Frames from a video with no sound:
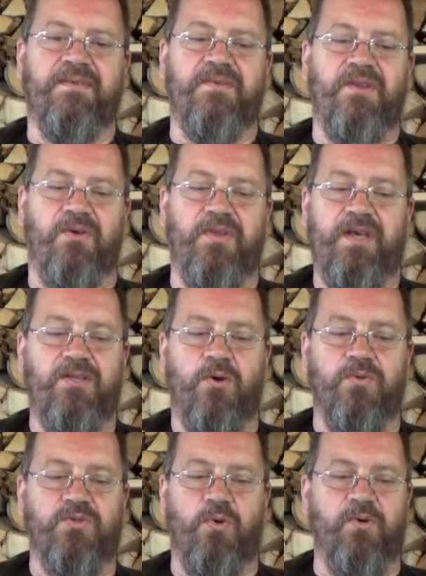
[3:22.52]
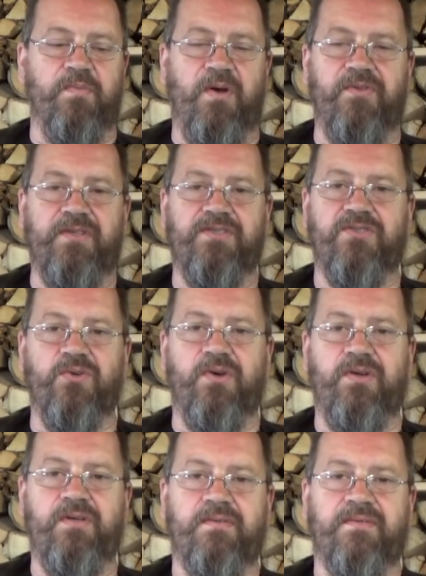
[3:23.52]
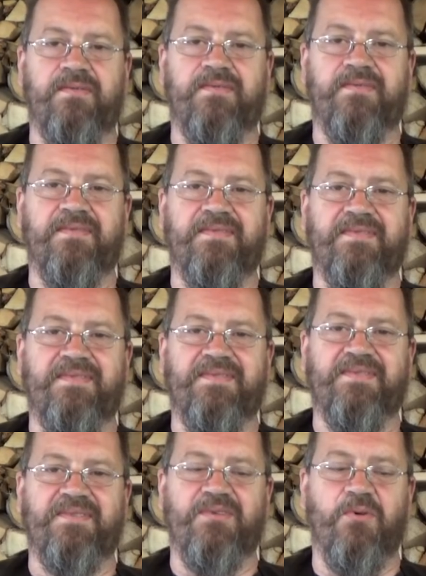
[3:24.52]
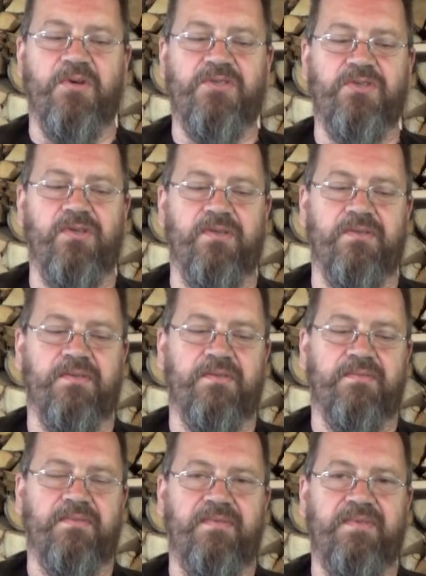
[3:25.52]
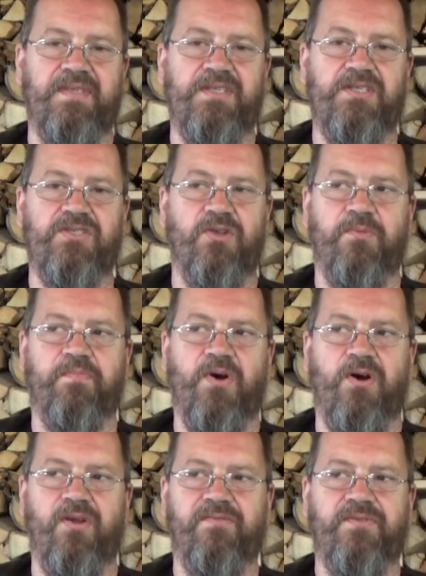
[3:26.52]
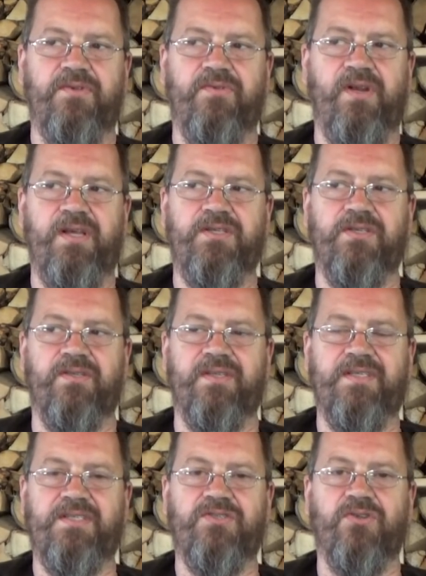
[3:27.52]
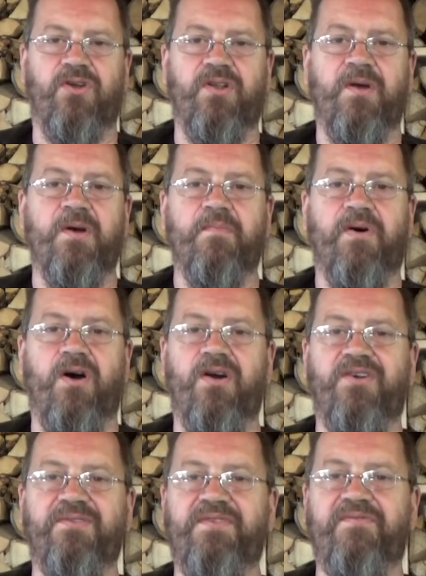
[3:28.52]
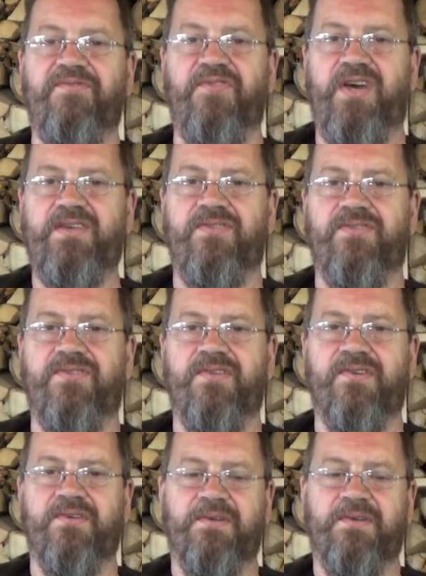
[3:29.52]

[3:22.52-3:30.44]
You know, they don't talk about this story. Of course not. This is not part of the religion. This is not part of the faith.